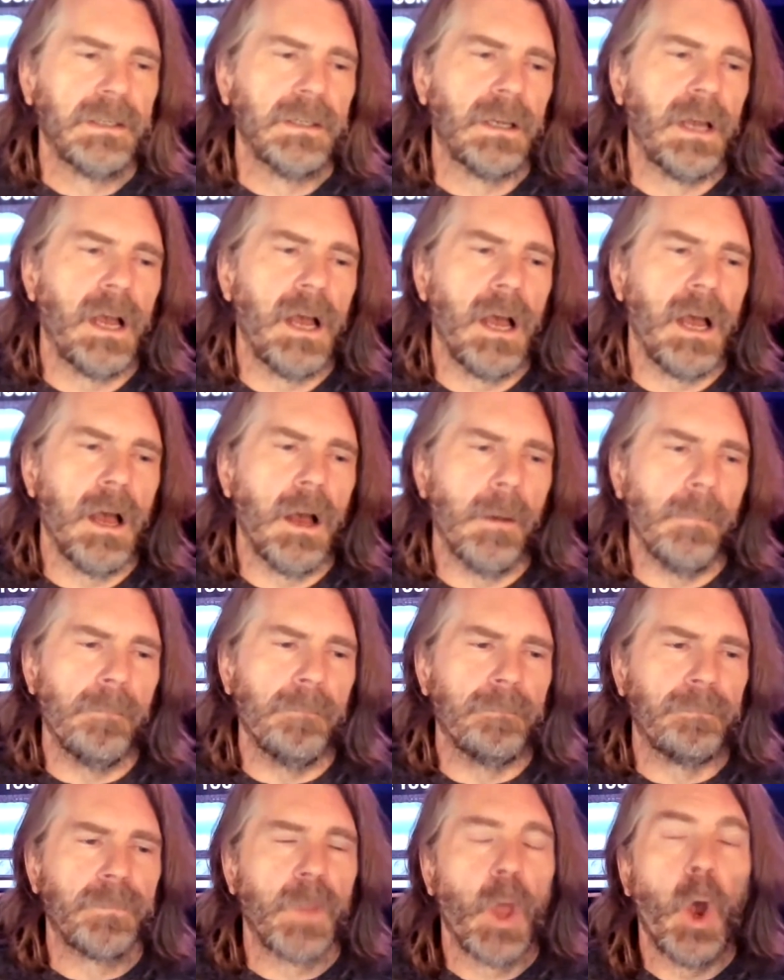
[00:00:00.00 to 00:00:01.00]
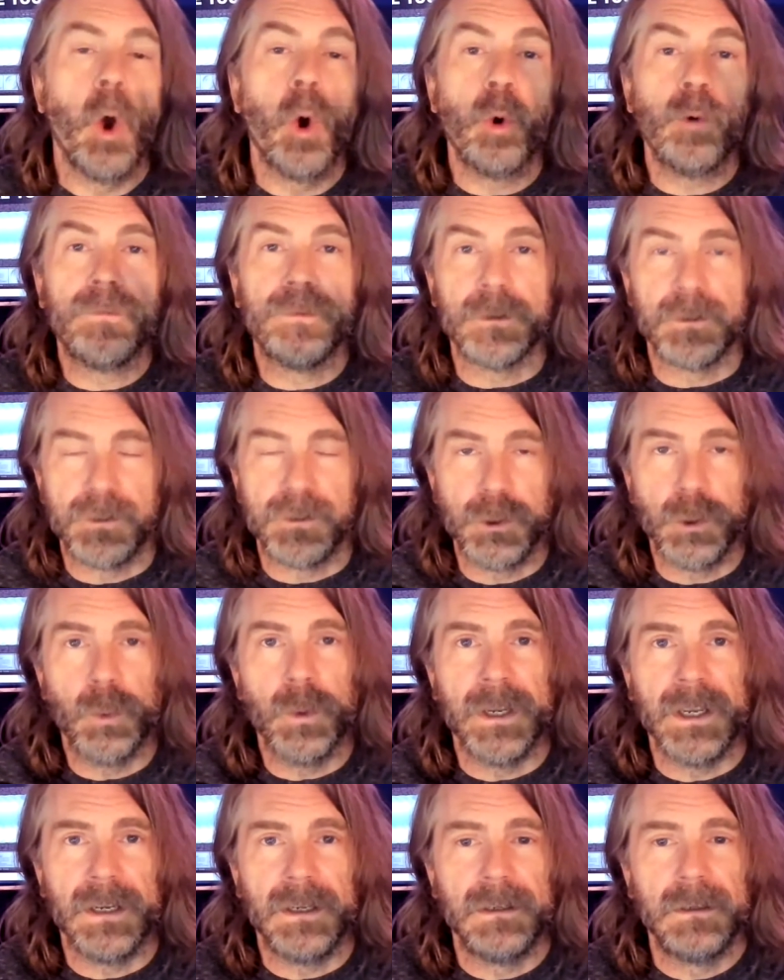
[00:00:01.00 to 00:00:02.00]
overdo
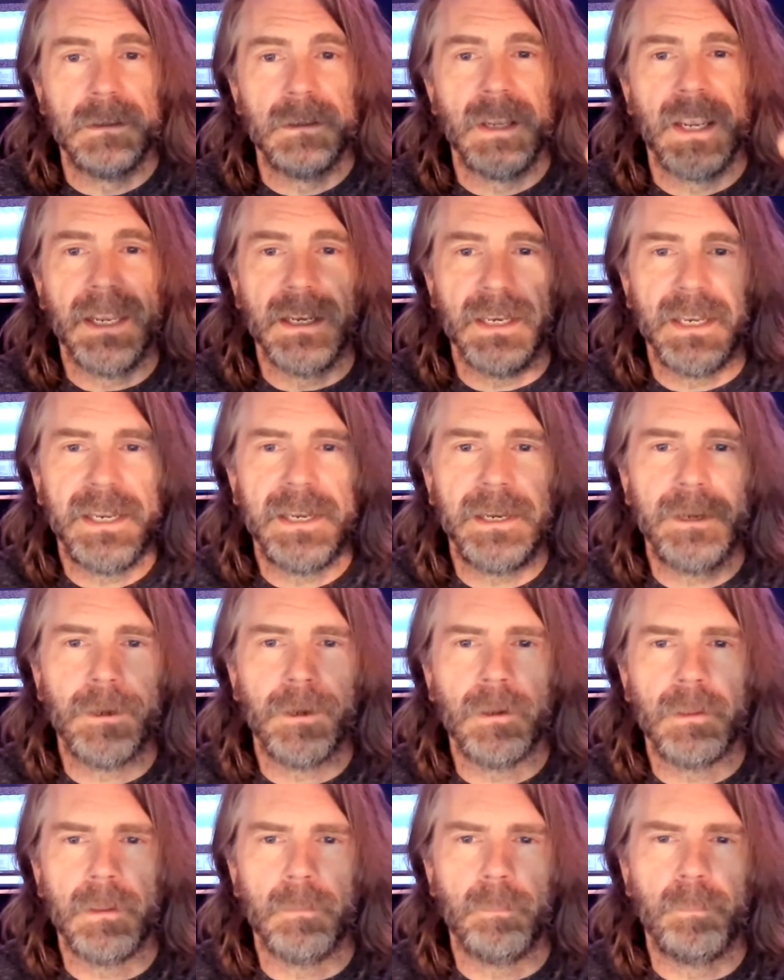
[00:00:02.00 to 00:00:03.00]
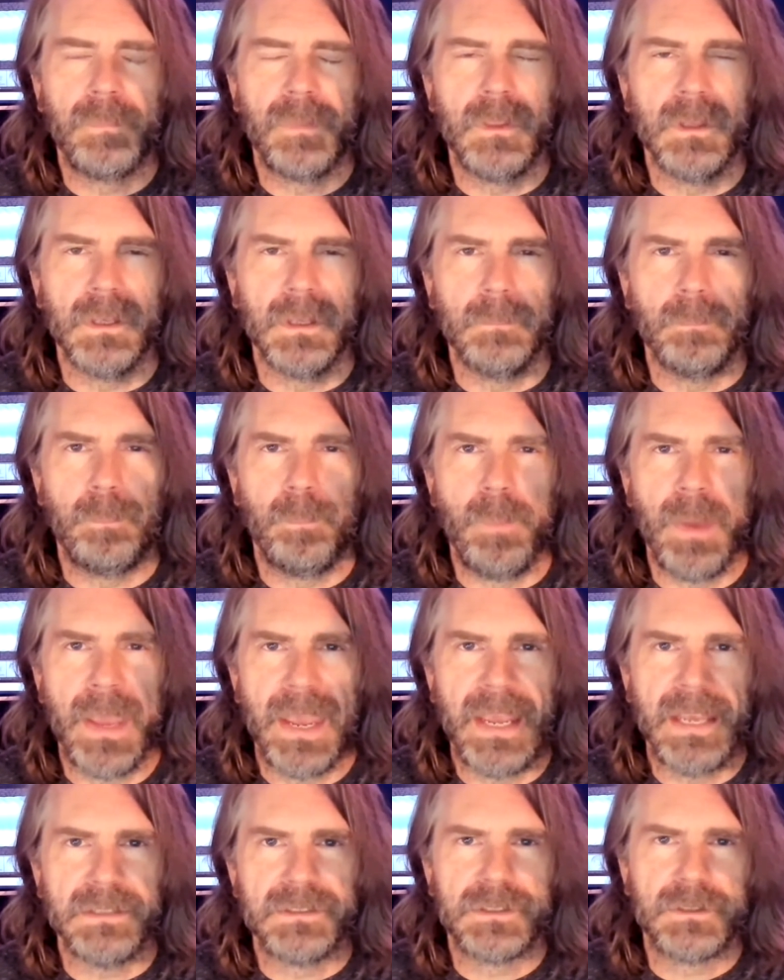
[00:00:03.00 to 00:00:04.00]
it and hear the
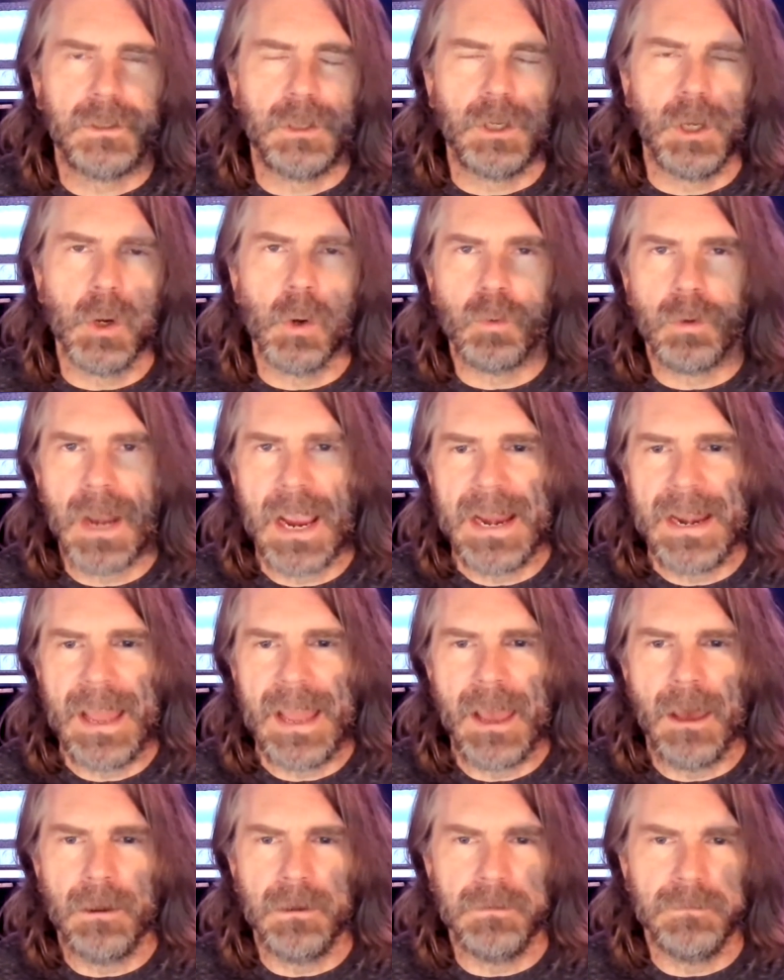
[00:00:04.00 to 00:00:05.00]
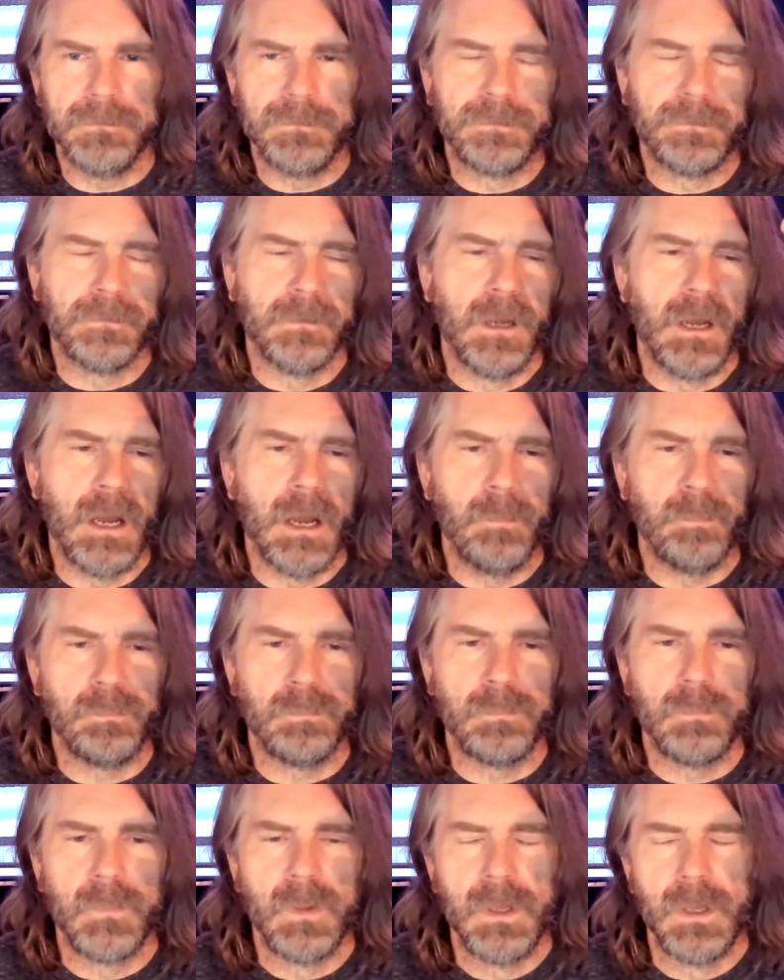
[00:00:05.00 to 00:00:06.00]
bass go right out of
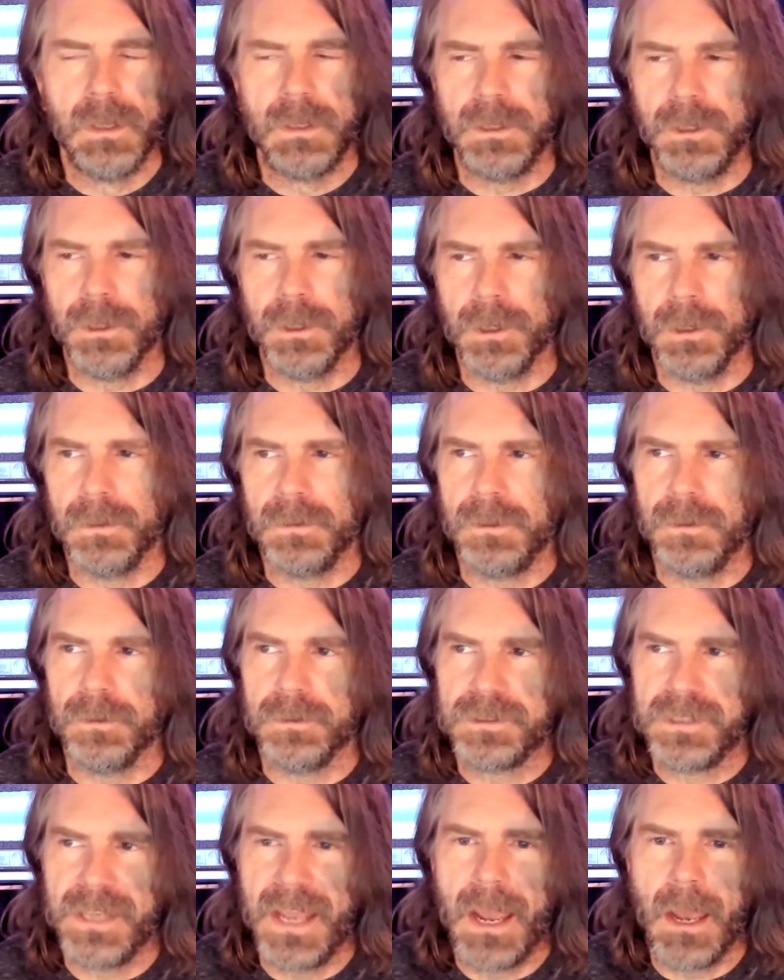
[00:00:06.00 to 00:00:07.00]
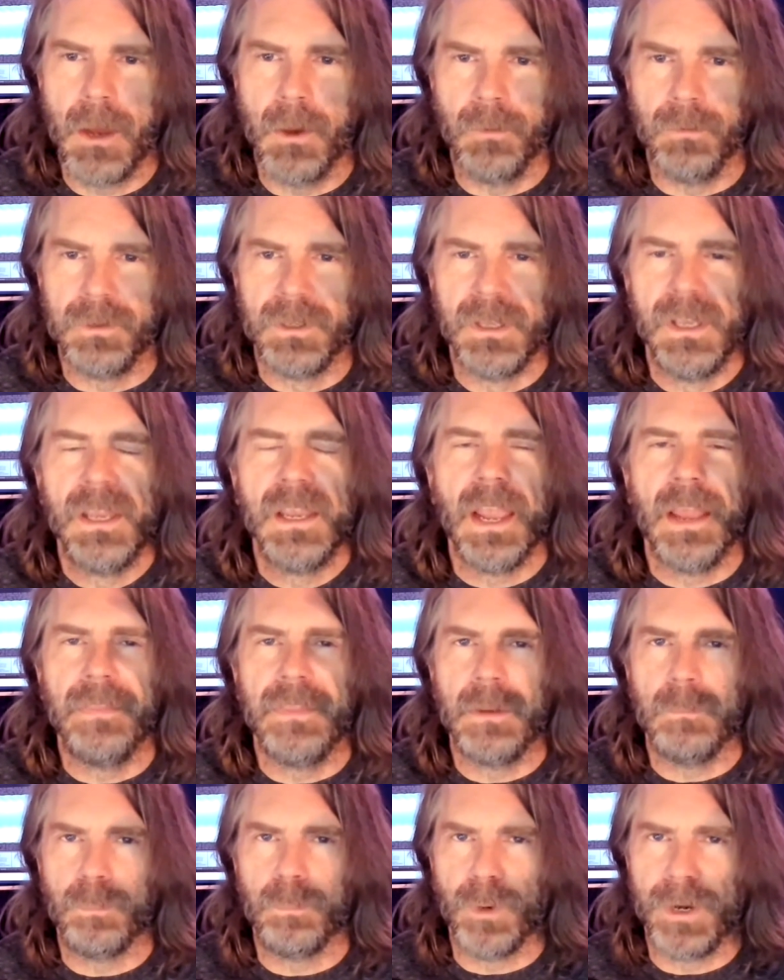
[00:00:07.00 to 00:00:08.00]
your sound, and
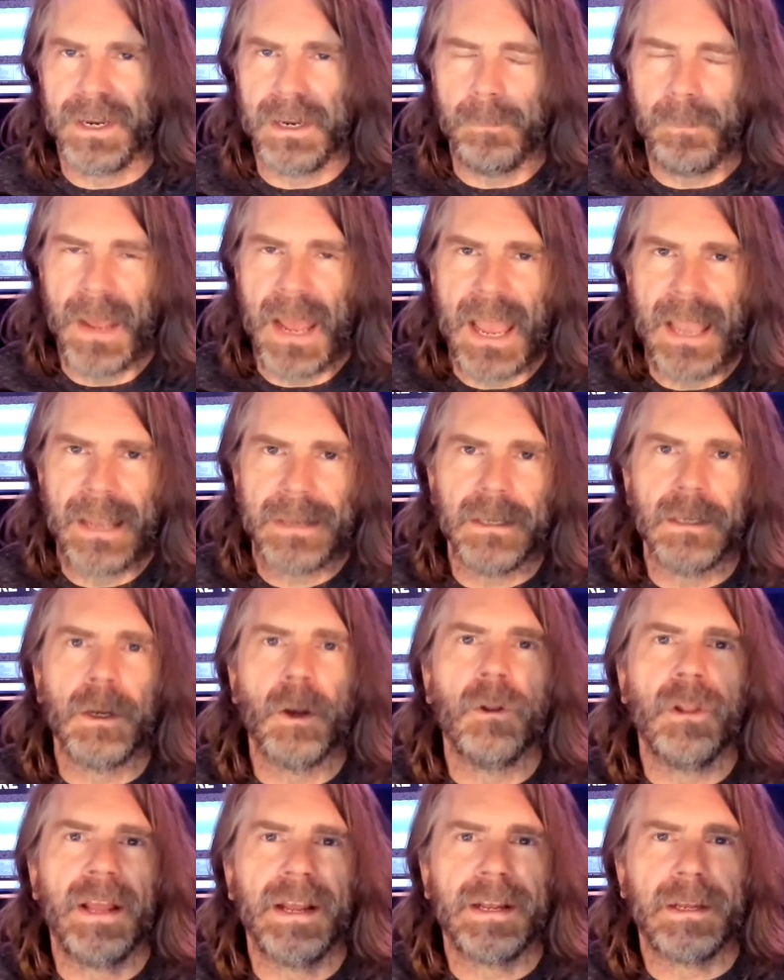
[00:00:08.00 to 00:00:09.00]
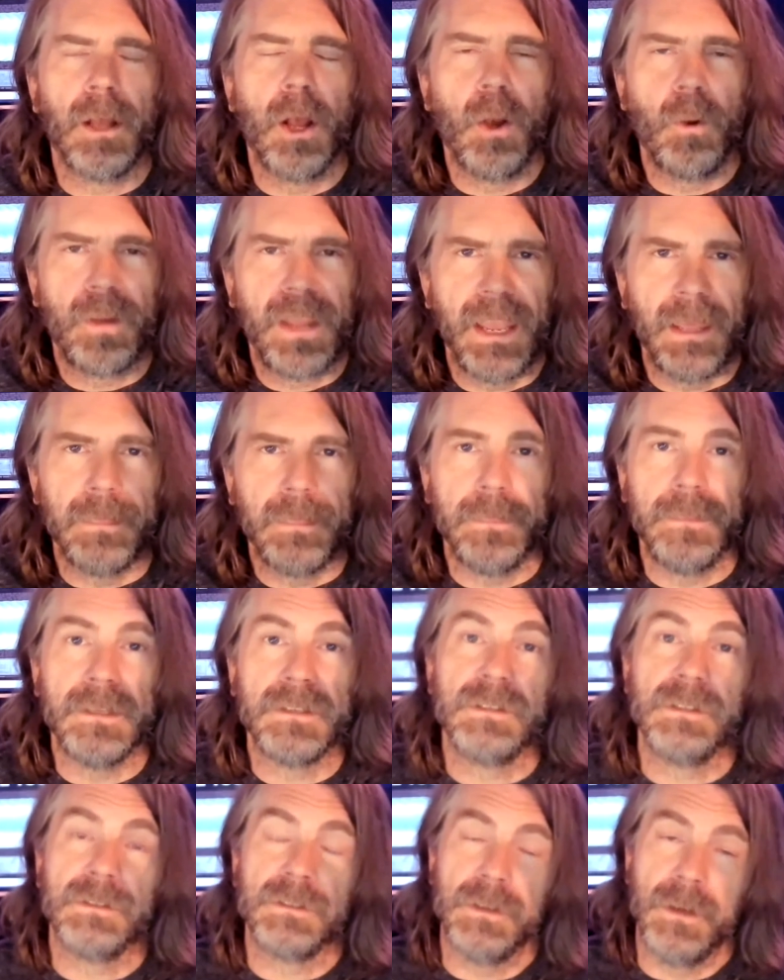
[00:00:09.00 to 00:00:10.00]
then bring it back and go like, okay,
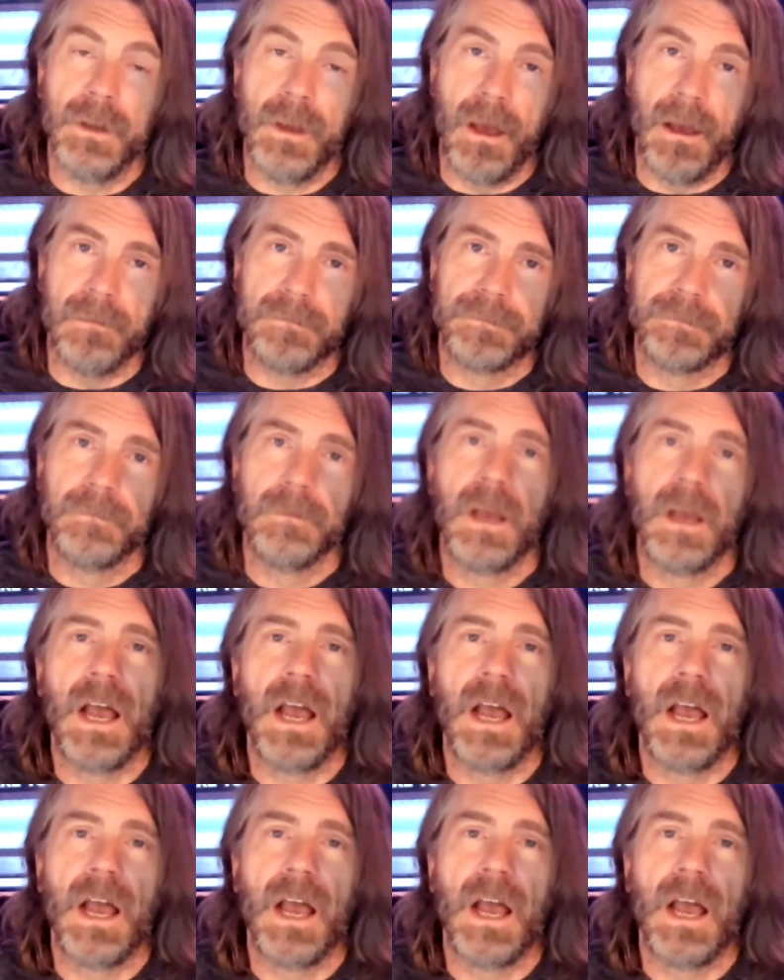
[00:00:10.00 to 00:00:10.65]
this is enough.